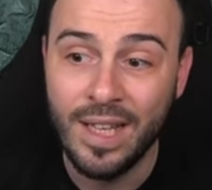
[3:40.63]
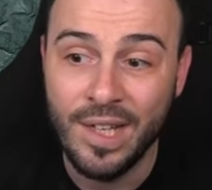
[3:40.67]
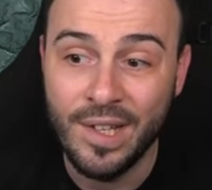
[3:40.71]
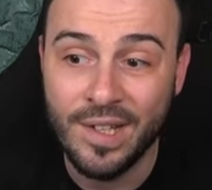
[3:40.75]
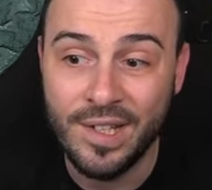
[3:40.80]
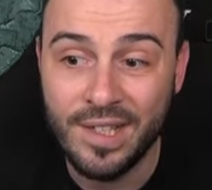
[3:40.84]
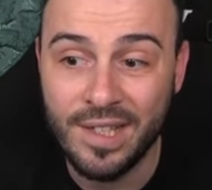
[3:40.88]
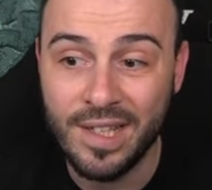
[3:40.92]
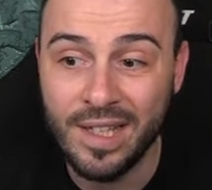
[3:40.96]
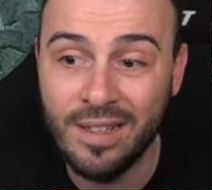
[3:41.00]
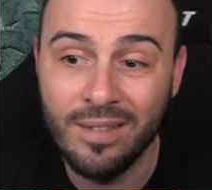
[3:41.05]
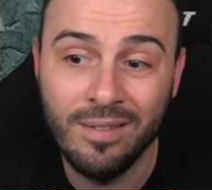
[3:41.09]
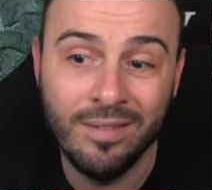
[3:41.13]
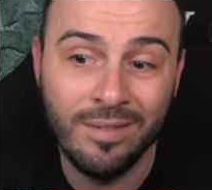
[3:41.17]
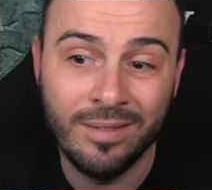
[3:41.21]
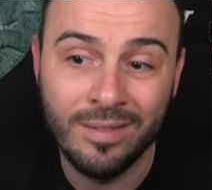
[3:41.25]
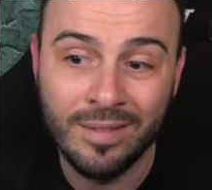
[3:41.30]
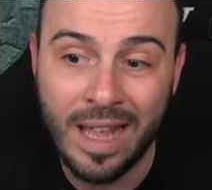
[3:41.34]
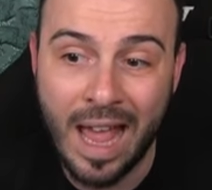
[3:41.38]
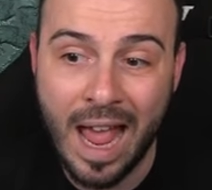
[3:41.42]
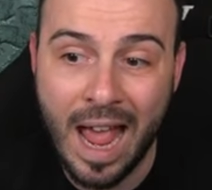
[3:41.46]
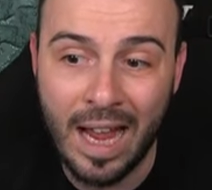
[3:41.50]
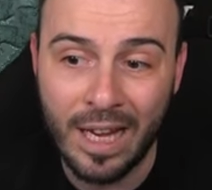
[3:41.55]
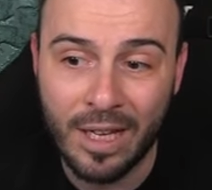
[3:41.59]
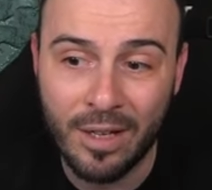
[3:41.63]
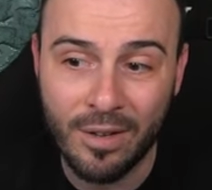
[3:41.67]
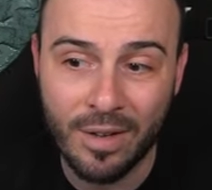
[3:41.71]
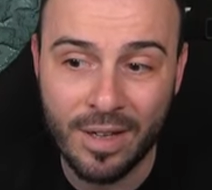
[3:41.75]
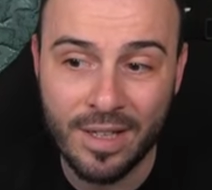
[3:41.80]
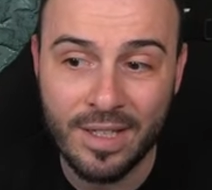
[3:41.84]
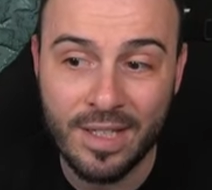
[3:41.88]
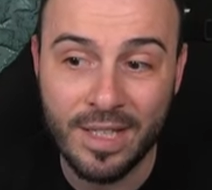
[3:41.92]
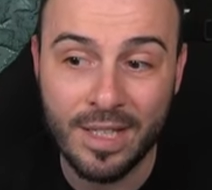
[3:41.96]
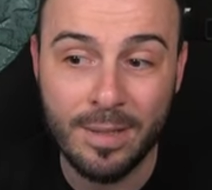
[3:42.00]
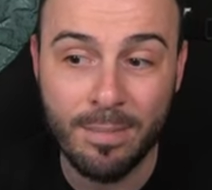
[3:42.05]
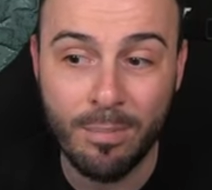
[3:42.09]
You see, the
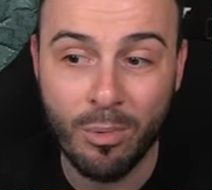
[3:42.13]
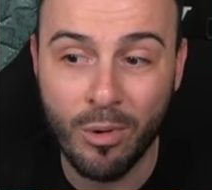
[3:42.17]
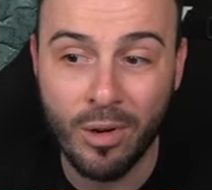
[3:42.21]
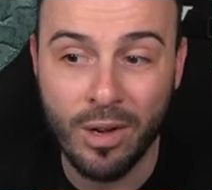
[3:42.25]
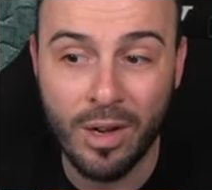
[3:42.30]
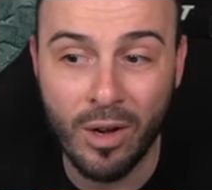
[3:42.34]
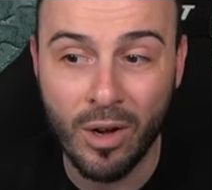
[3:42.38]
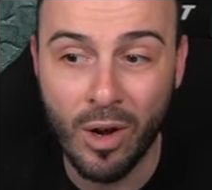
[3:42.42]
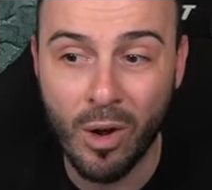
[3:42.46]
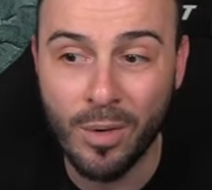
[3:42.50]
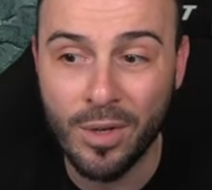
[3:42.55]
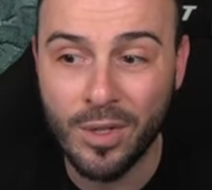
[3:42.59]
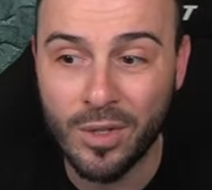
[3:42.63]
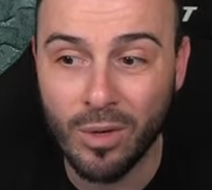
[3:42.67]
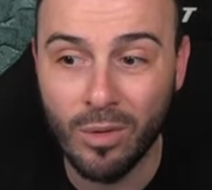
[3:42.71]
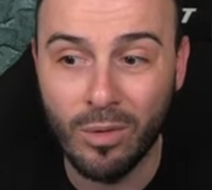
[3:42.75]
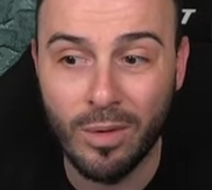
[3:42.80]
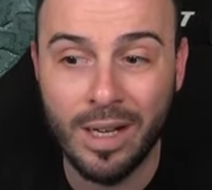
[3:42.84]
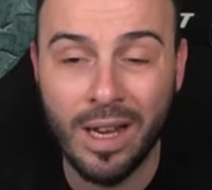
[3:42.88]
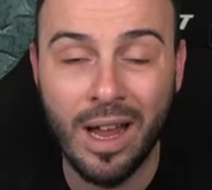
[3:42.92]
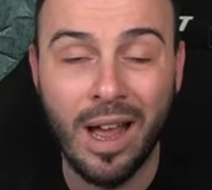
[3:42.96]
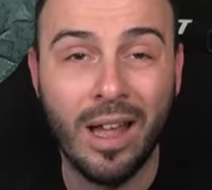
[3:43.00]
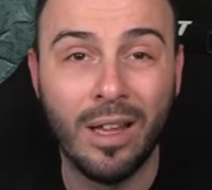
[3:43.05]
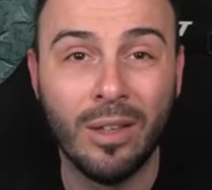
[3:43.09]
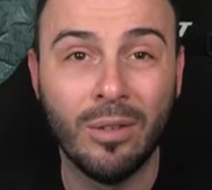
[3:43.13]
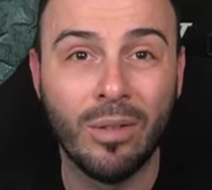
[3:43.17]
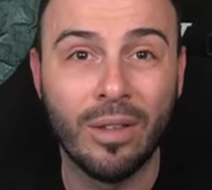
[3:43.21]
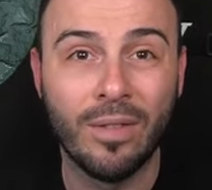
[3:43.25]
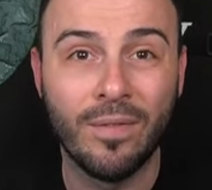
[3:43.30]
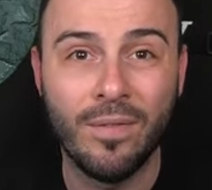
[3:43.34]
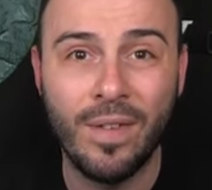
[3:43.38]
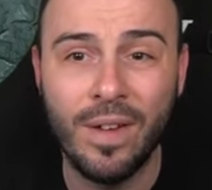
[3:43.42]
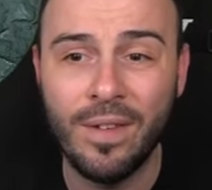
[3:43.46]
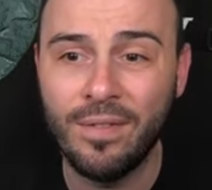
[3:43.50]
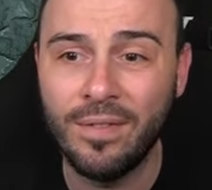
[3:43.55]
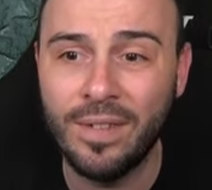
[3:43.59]
accuracy is pretty low, it's only
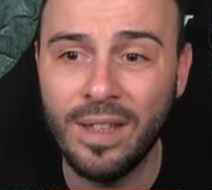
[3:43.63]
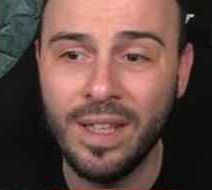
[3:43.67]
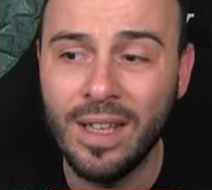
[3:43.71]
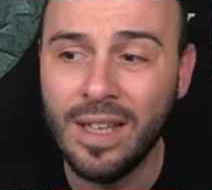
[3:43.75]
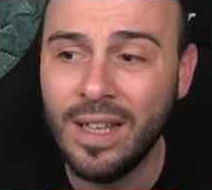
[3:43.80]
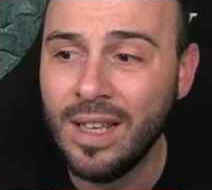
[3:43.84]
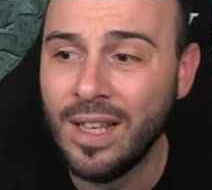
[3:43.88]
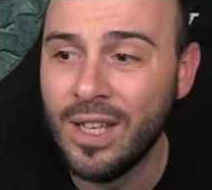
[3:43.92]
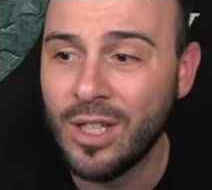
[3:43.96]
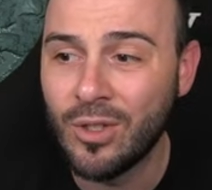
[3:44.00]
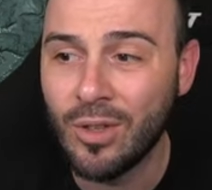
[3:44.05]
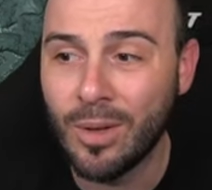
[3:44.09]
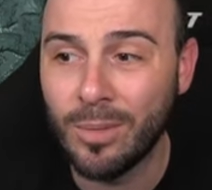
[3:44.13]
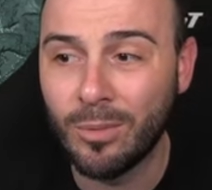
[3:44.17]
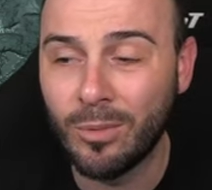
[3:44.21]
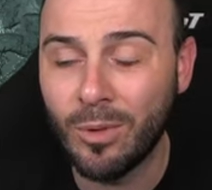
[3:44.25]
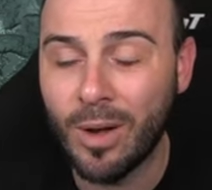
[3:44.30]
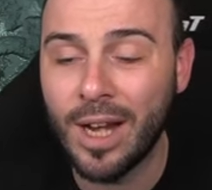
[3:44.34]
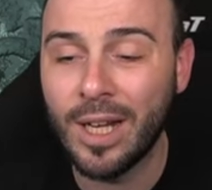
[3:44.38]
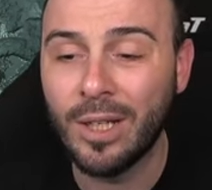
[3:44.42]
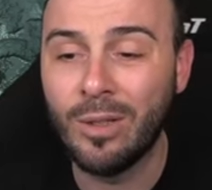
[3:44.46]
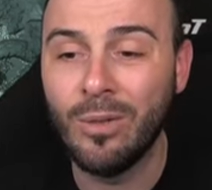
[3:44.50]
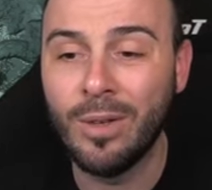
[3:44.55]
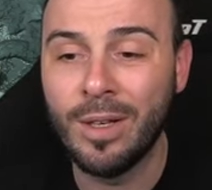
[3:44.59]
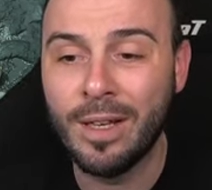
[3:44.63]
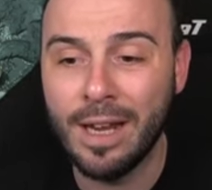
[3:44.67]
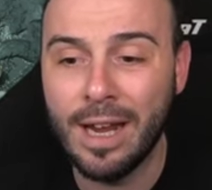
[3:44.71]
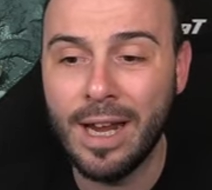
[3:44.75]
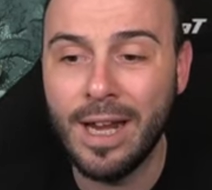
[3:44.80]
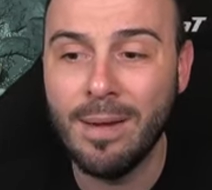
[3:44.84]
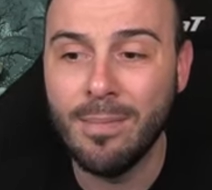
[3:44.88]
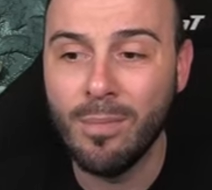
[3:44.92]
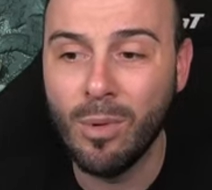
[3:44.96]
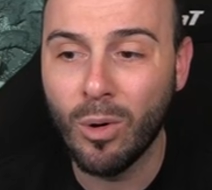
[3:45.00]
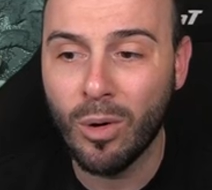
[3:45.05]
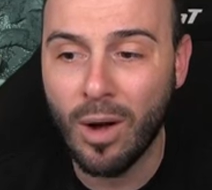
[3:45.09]
150, so I'm trying to
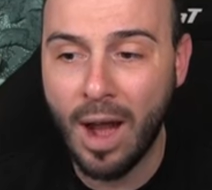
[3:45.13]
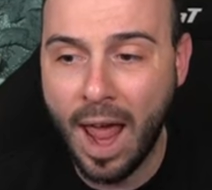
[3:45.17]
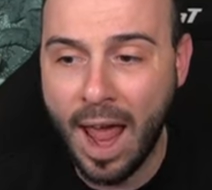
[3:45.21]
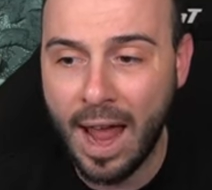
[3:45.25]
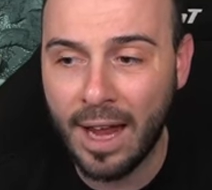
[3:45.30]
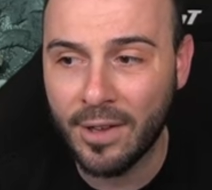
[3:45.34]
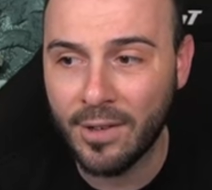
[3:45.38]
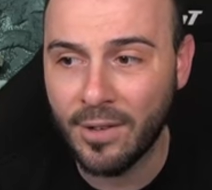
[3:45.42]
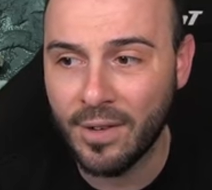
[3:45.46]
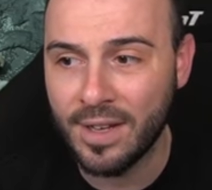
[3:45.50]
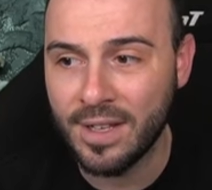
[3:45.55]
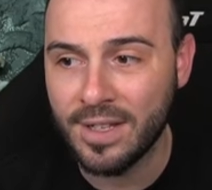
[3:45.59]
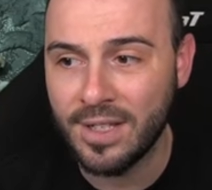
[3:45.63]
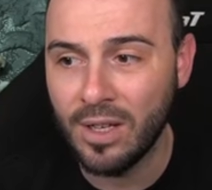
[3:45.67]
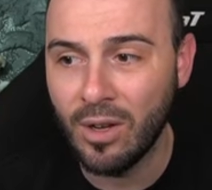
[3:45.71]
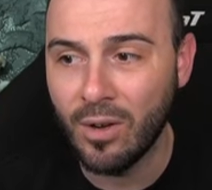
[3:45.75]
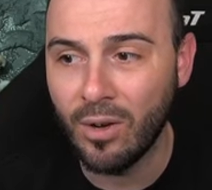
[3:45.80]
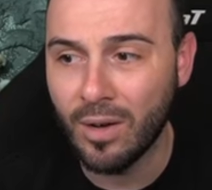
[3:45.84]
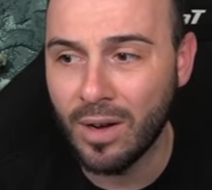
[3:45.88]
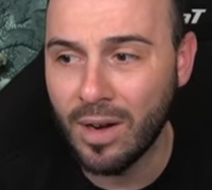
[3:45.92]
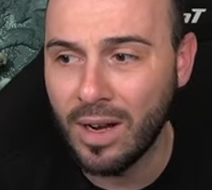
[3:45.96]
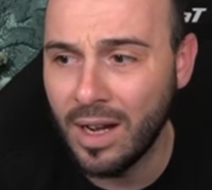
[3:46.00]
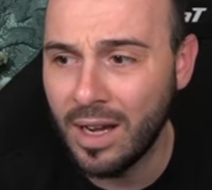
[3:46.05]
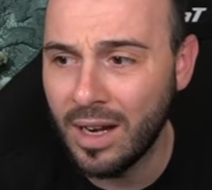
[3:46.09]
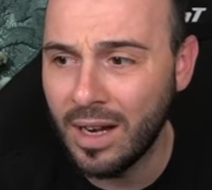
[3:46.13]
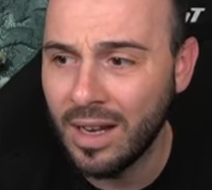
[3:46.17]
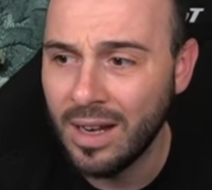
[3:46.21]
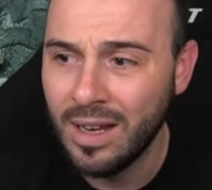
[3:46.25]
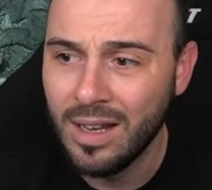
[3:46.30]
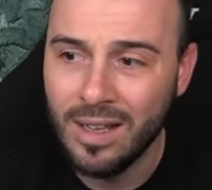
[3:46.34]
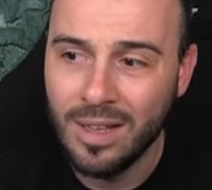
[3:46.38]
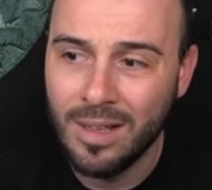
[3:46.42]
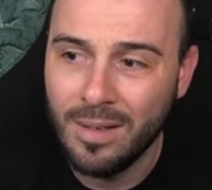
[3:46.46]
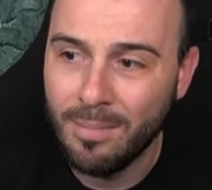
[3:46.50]
gain more accuracy on her.